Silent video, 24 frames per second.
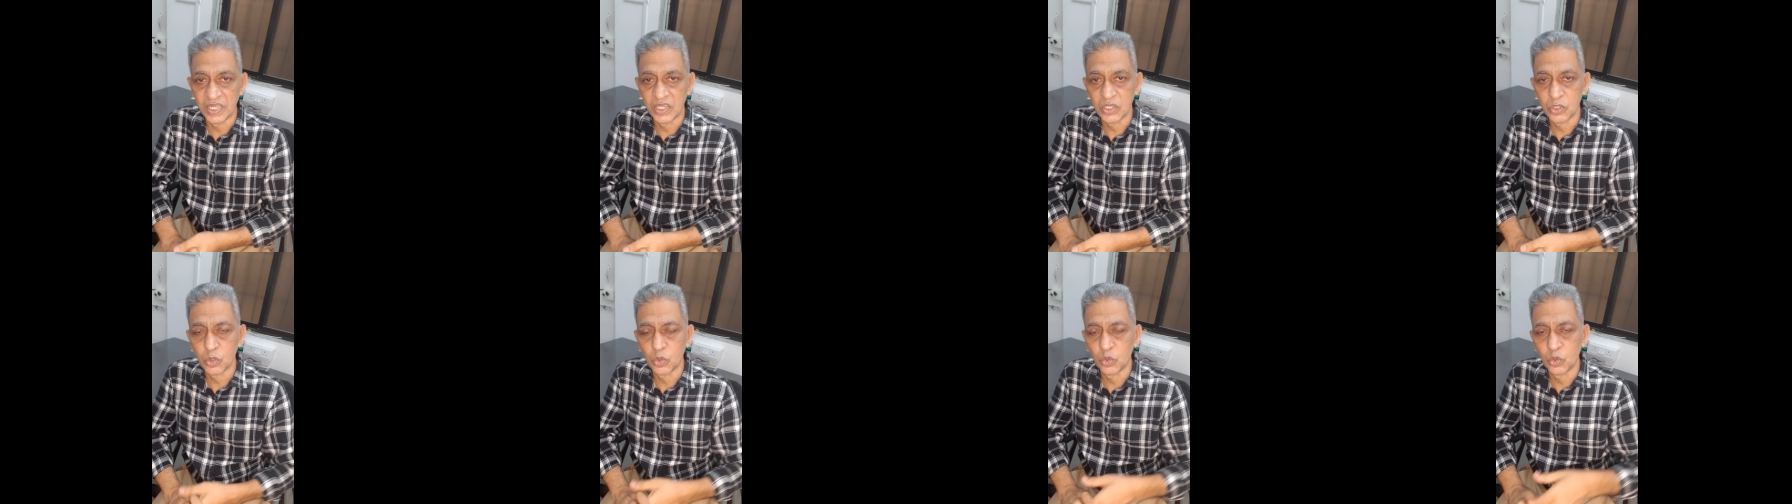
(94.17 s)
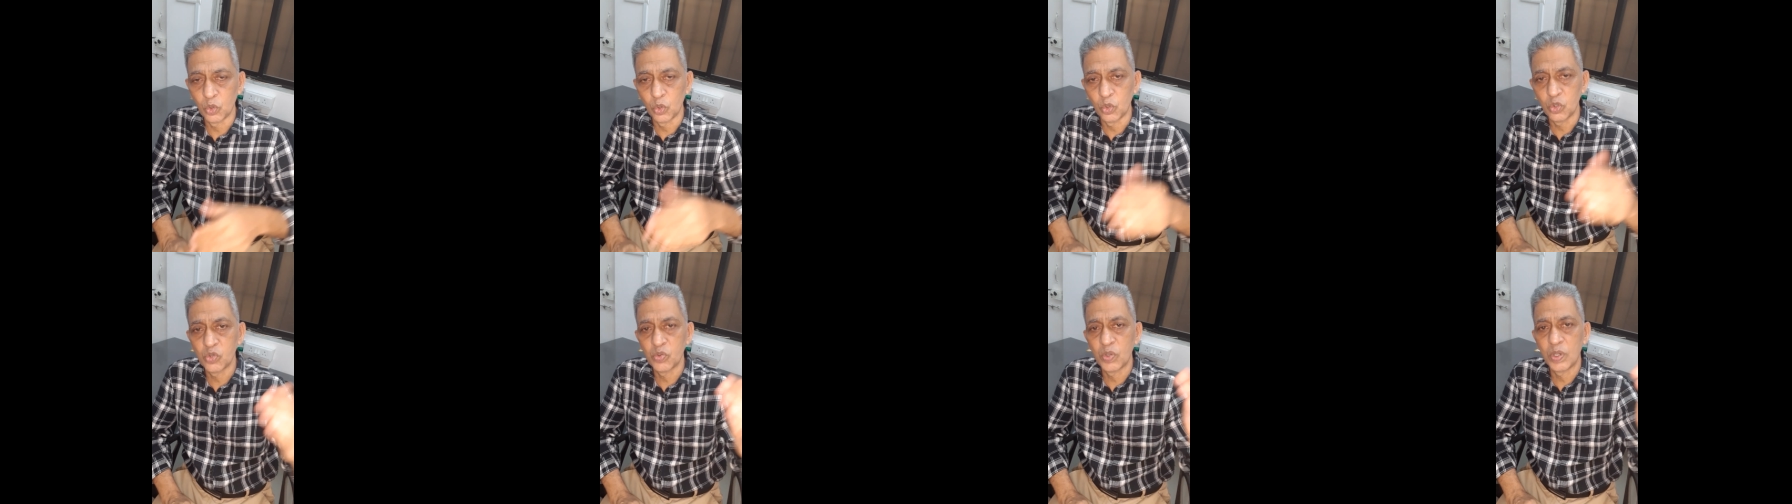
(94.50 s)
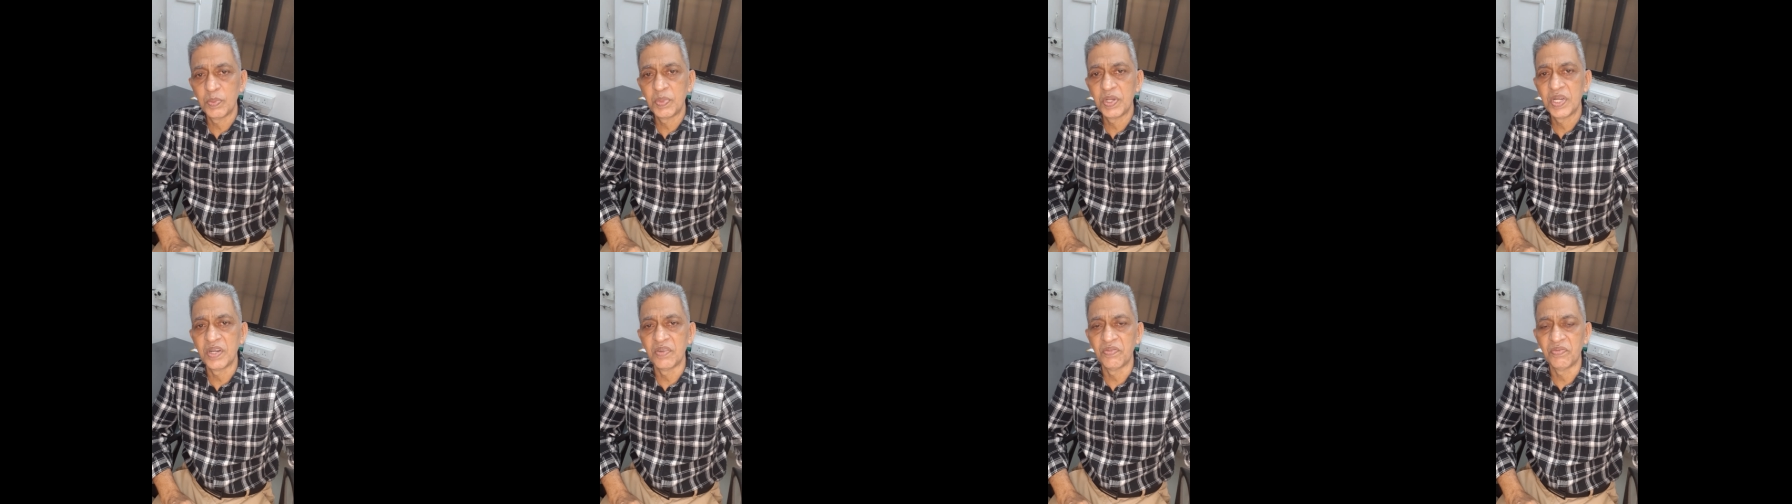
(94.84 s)
So those will
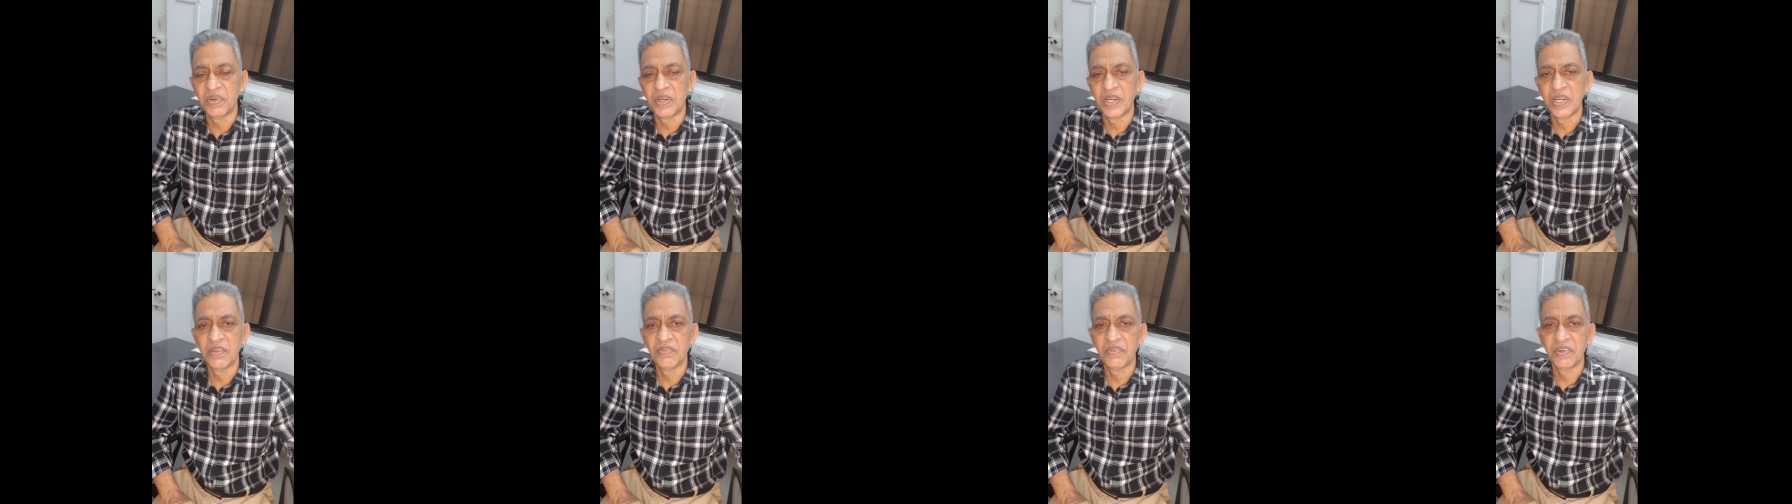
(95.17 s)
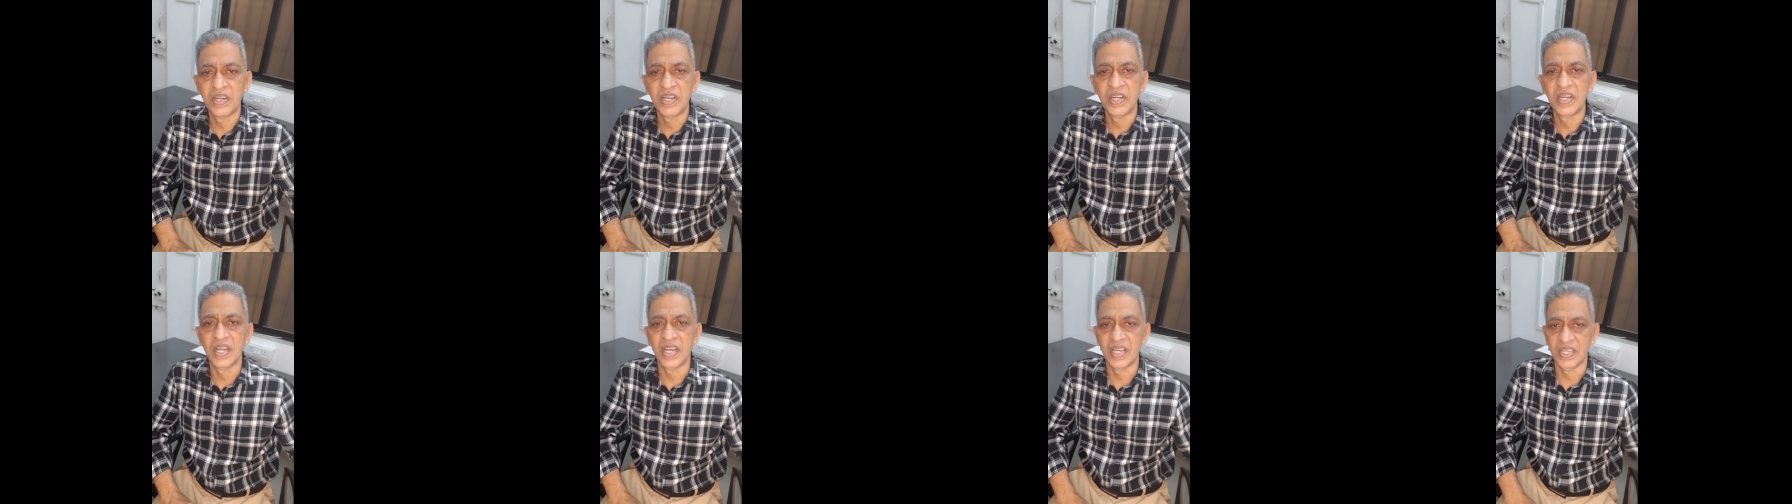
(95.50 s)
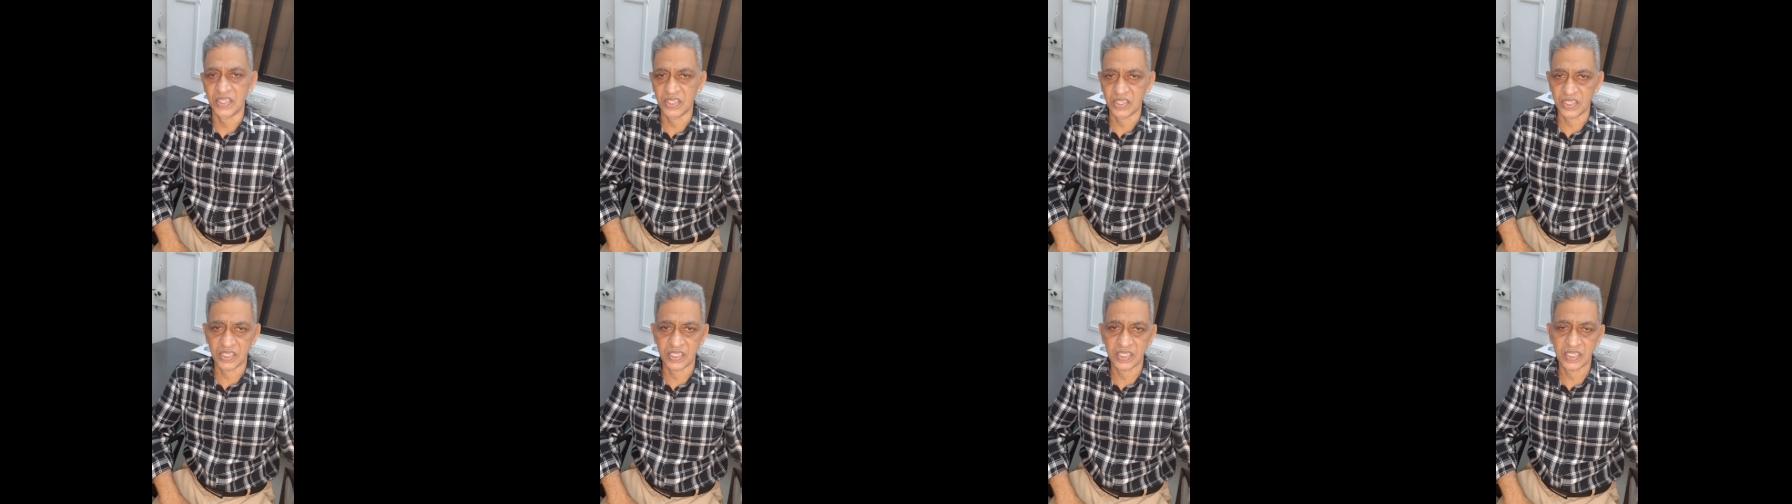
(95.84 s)
be different
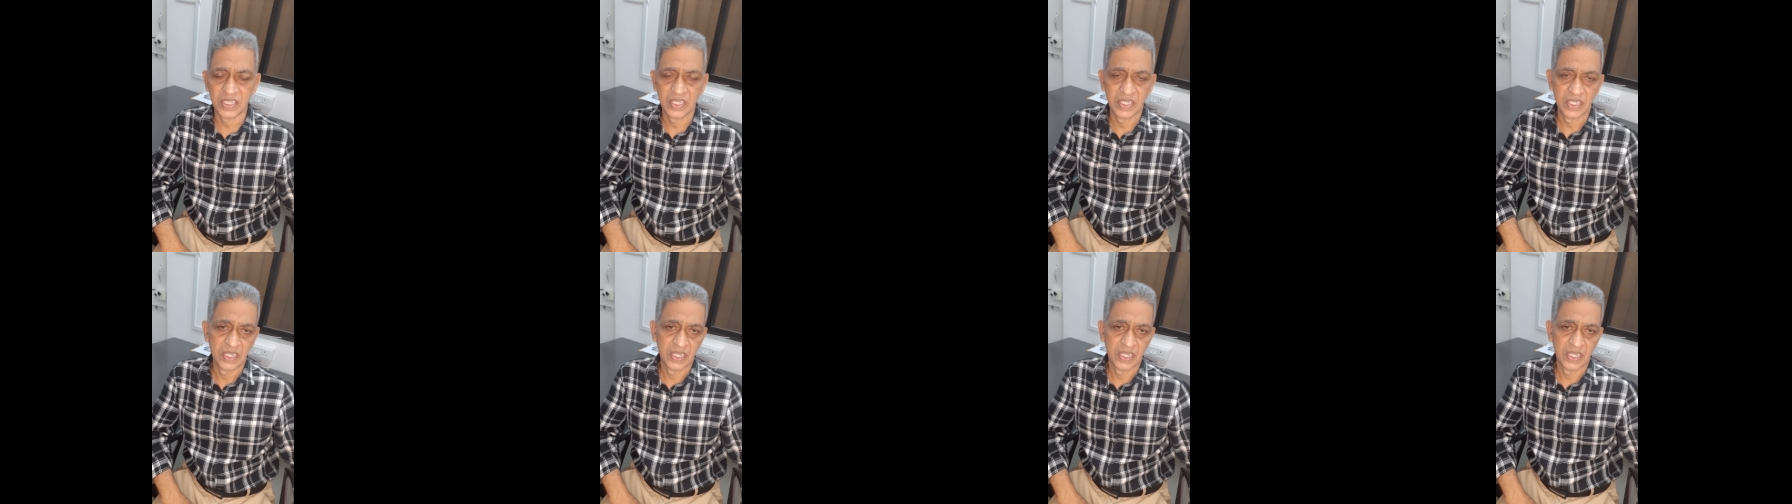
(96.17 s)
tasks.